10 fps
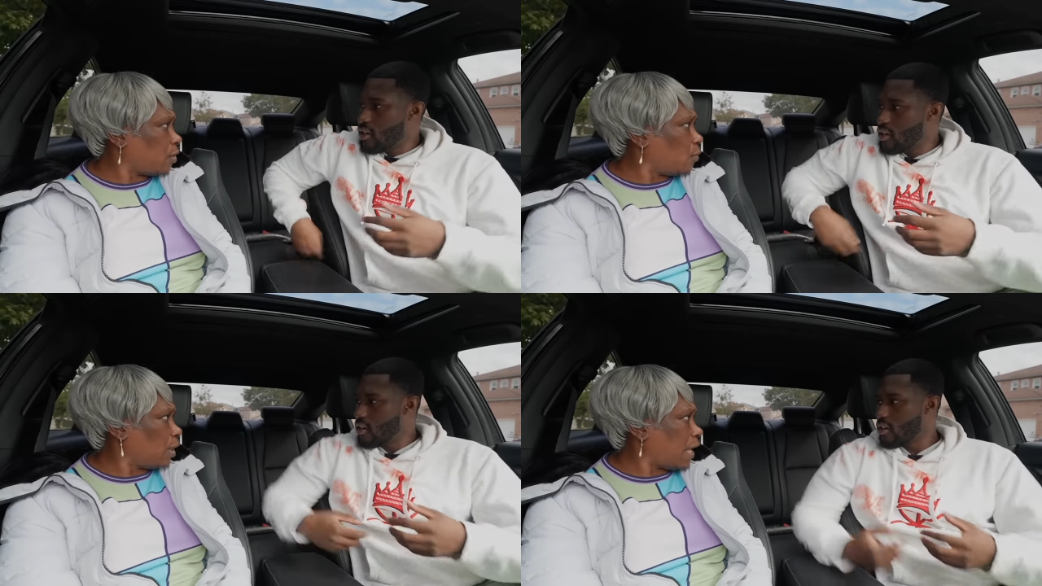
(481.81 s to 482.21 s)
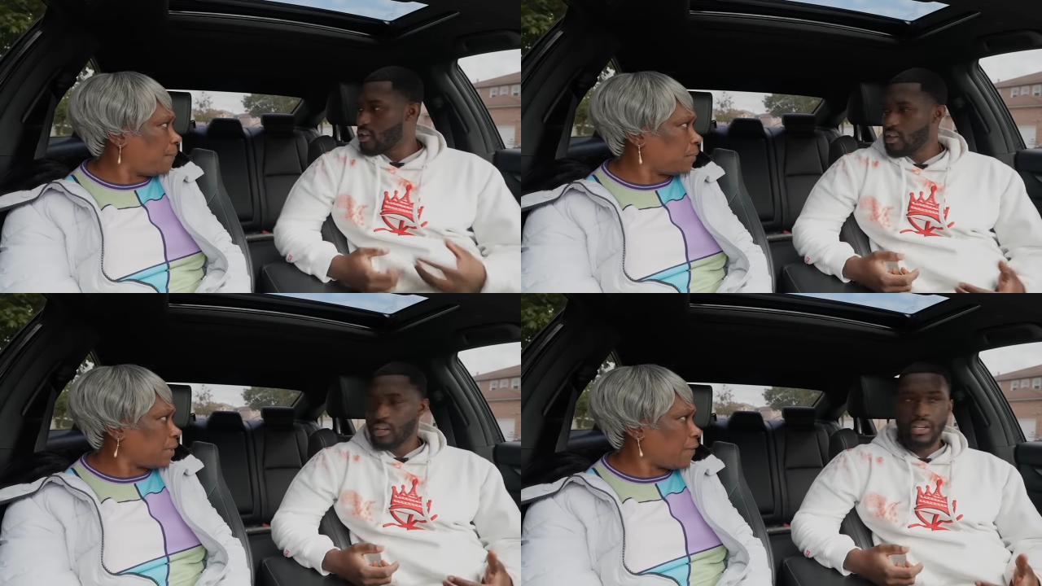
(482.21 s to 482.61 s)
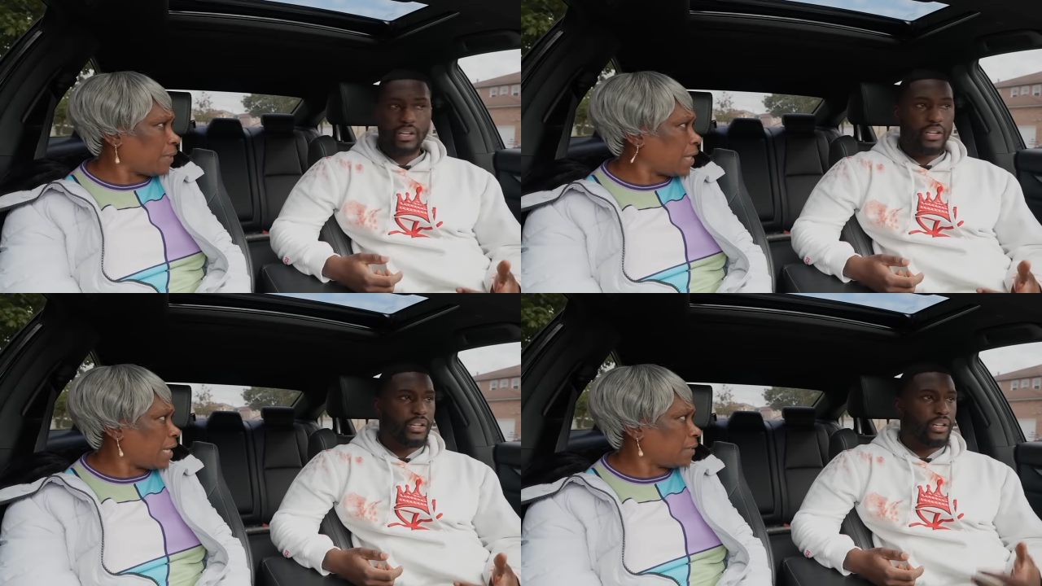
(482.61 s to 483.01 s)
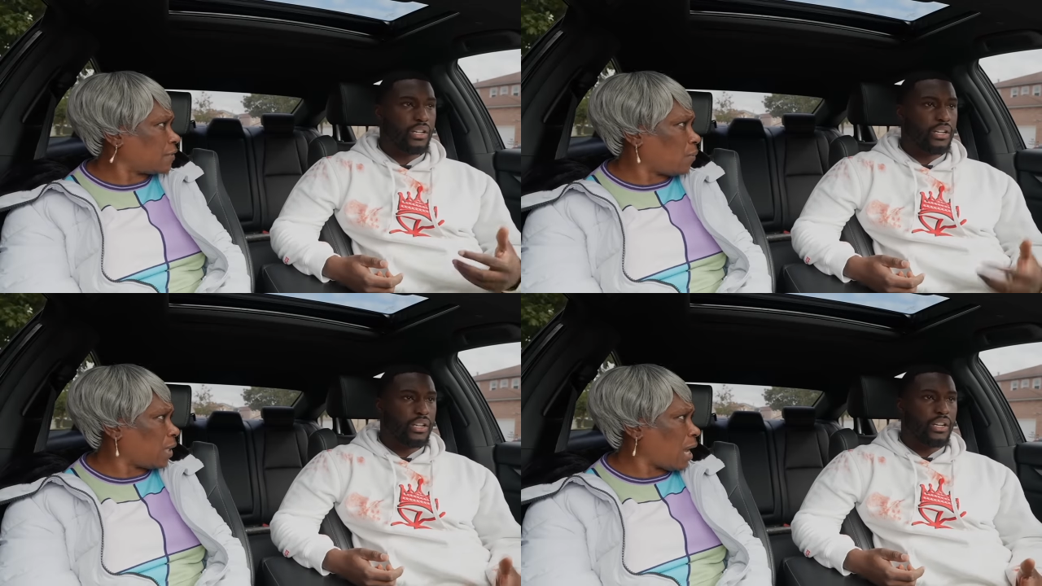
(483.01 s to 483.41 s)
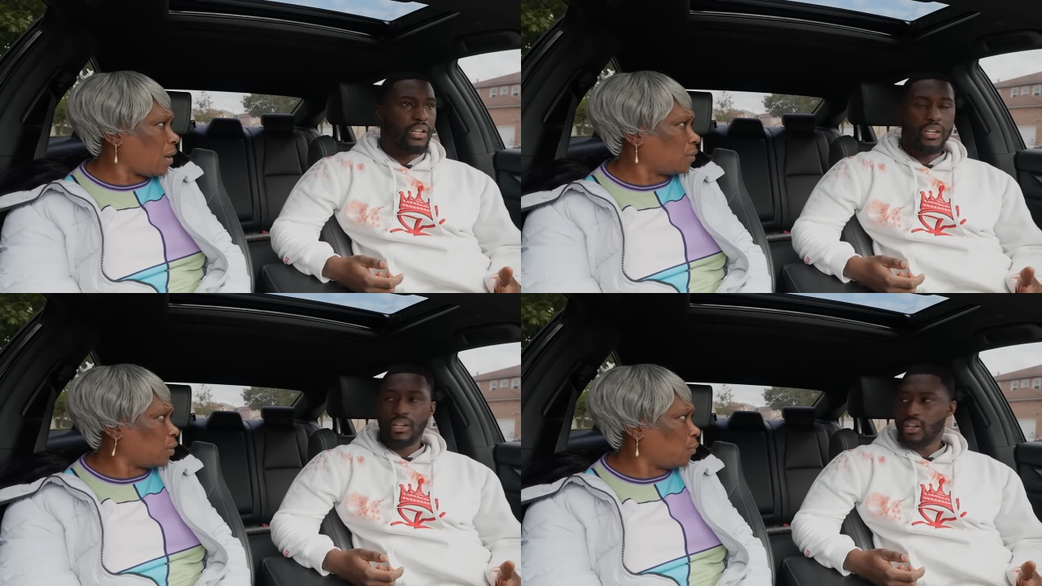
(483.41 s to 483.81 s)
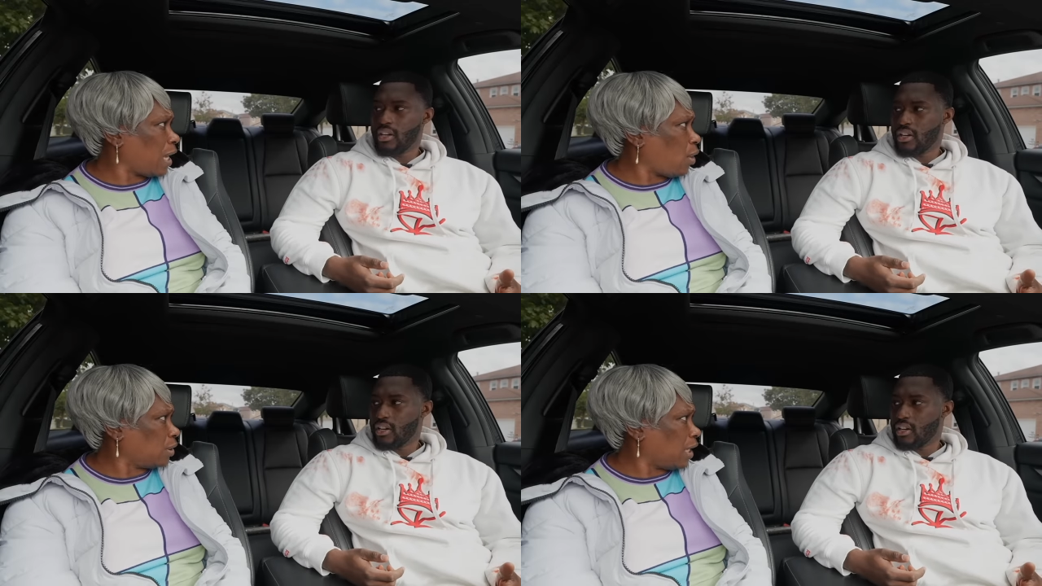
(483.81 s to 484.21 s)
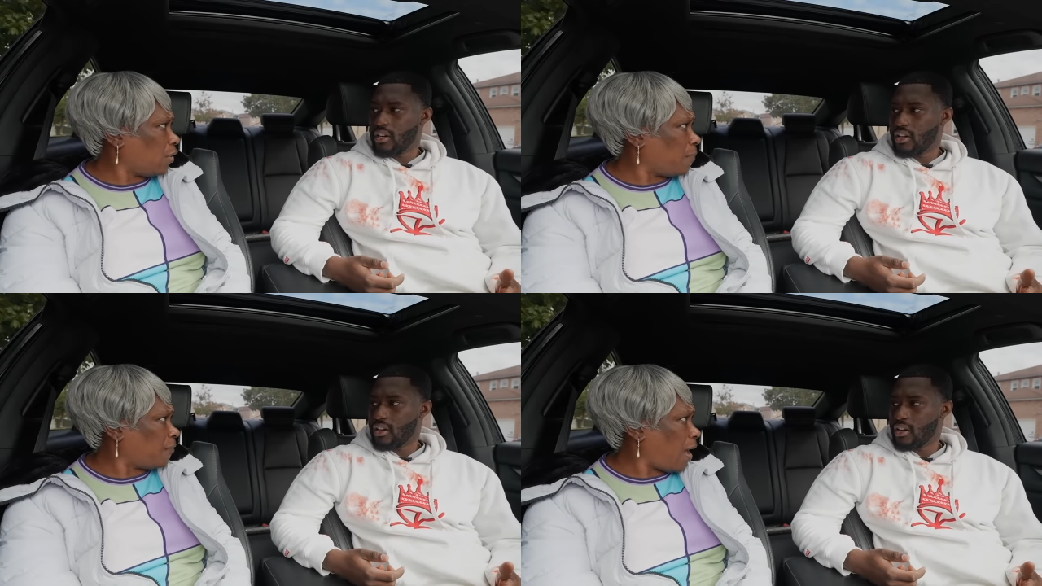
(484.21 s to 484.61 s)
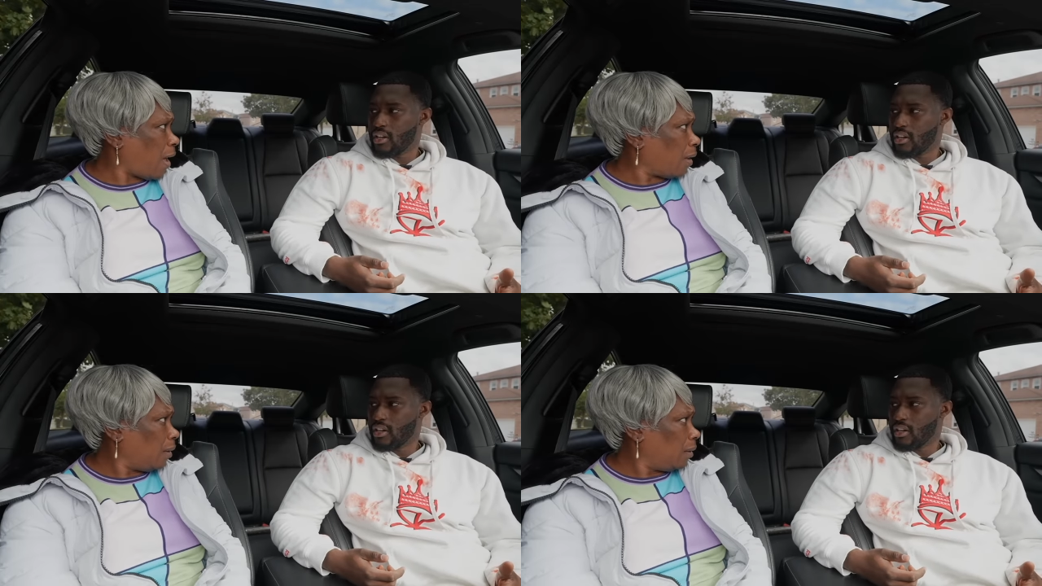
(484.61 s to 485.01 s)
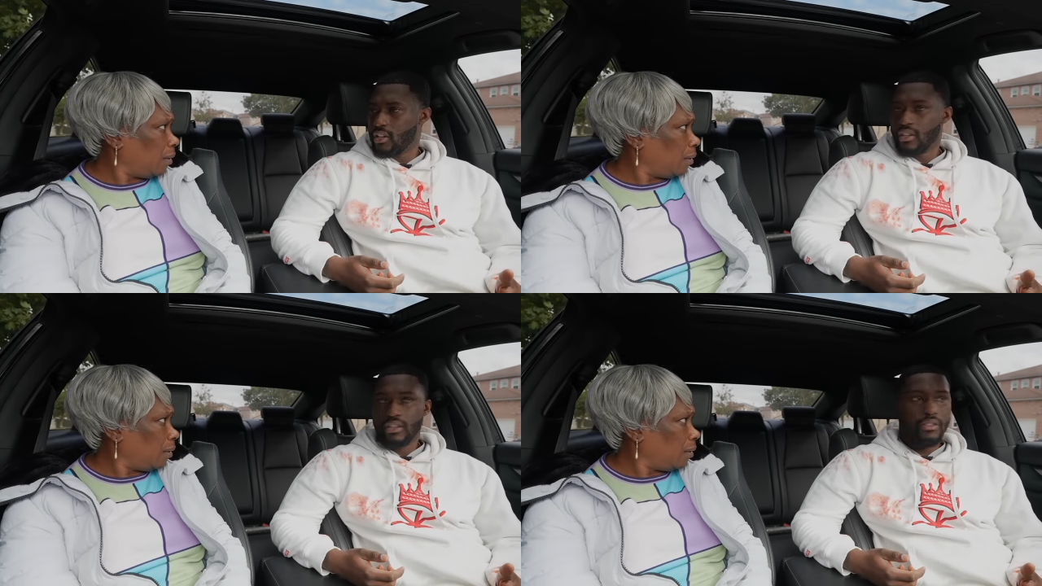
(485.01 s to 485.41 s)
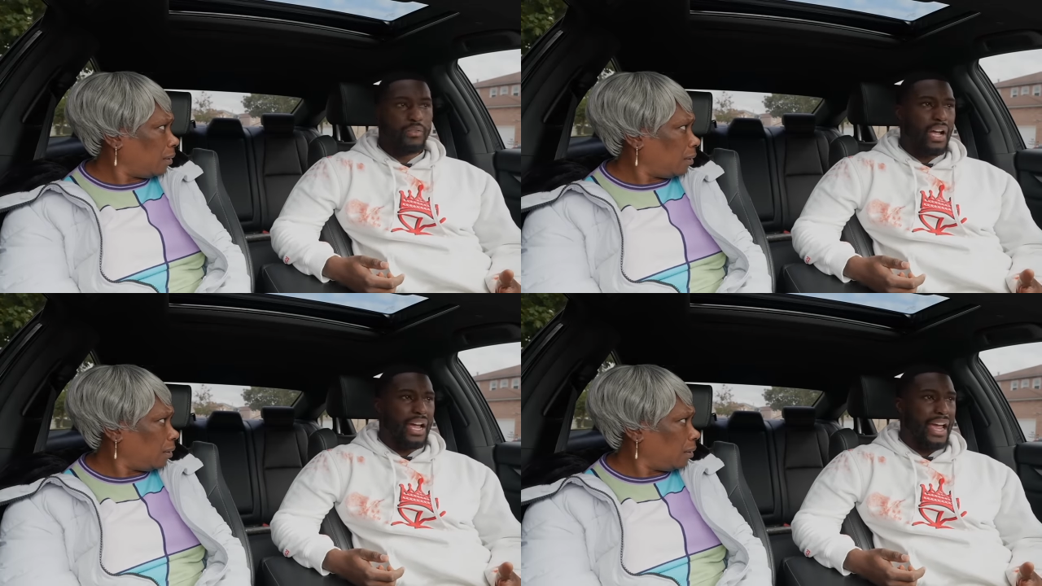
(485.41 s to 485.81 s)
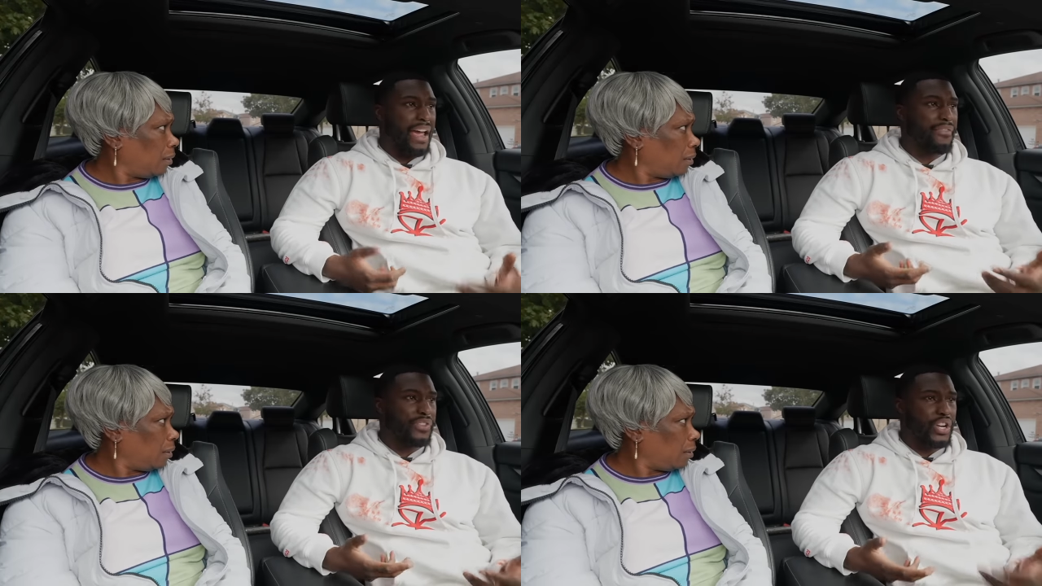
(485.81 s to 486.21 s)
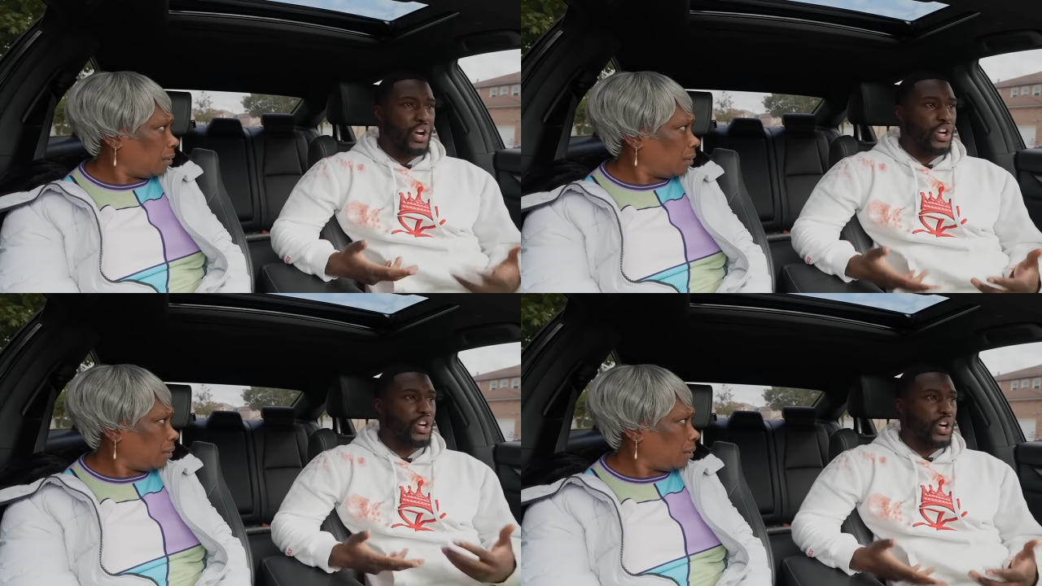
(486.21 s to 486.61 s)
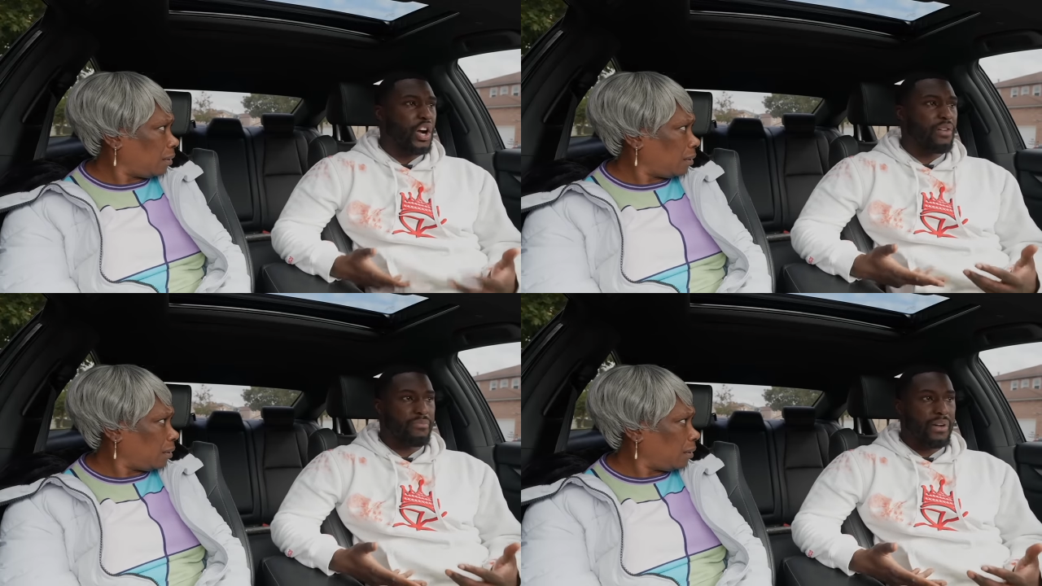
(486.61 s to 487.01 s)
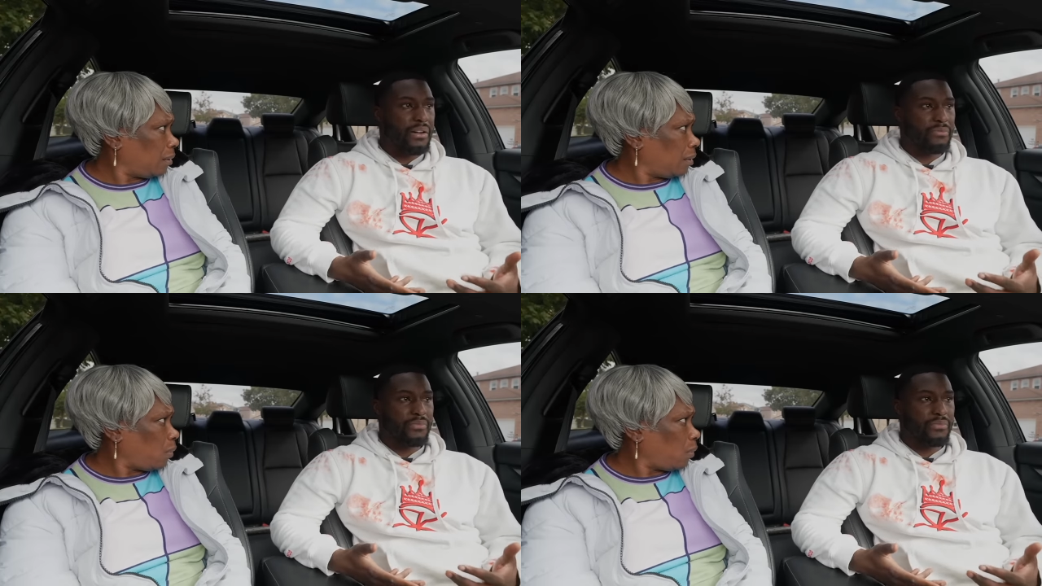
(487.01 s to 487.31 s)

Speaker 1: hole and put her in it. So what you gonna do? Where you cut her up for? I
Speaker 2: have to cut her up, Mom.